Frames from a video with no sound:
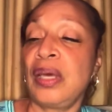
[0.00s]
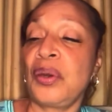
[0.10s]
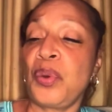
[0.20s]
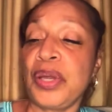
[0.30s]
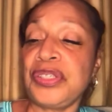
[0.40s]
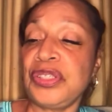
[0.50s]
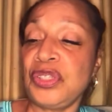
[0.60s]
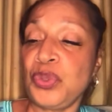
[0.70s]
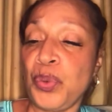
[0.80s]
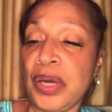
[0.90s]
Question
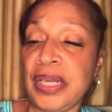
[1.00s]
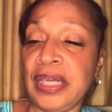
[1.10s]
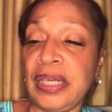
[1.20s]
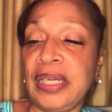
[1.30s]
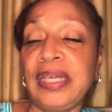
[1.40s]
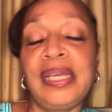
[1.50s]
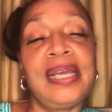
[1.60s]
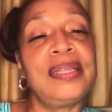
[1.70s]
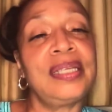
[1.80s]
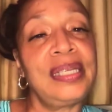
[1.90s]
20,
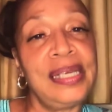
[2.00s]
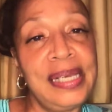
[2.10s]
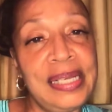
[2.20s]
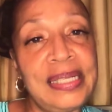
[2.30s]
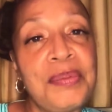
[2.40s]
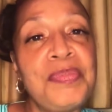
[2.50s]
can the kingdom